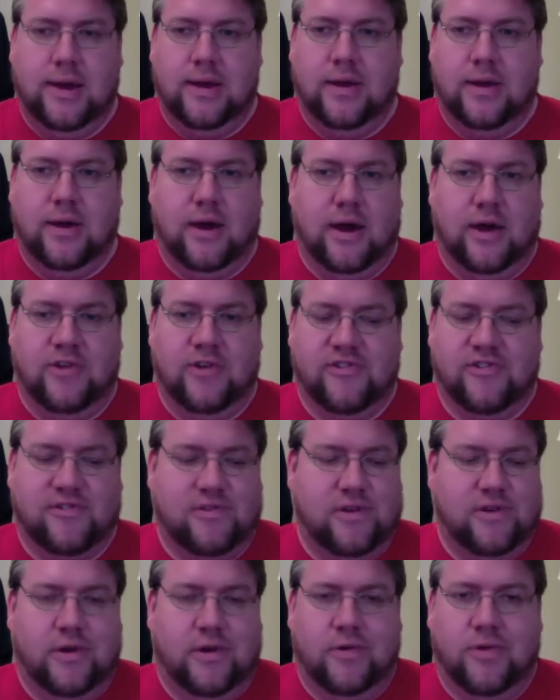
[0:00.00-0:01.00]
Uh, just,
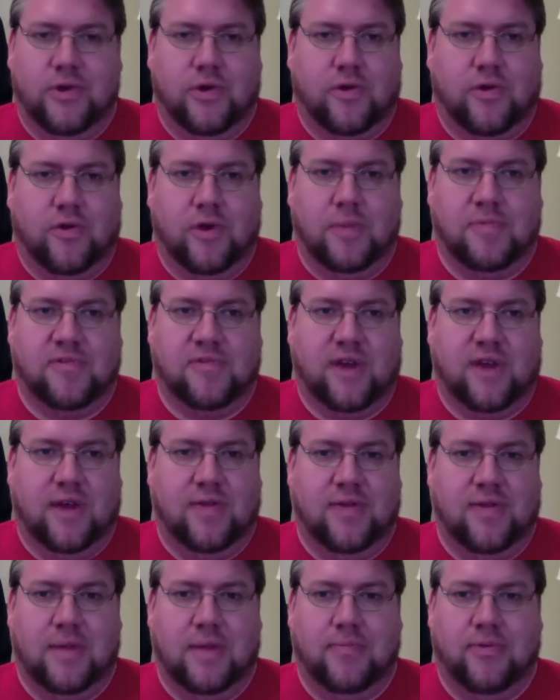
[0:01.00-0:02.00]
you know, little clips getting
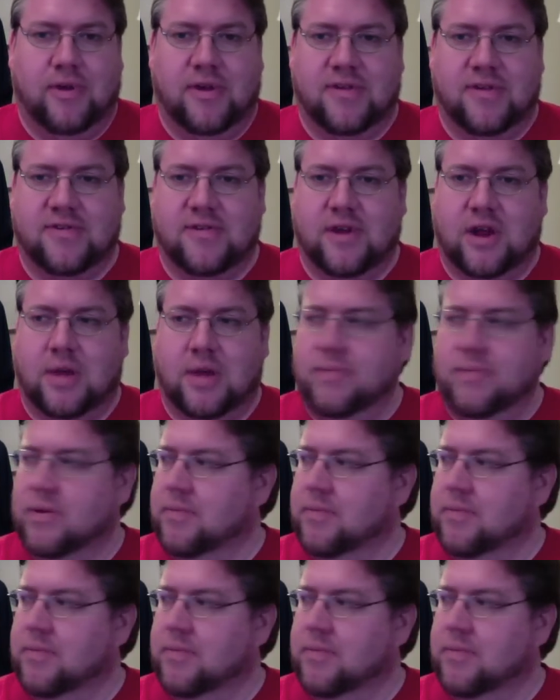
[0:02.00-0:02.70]
that place set up and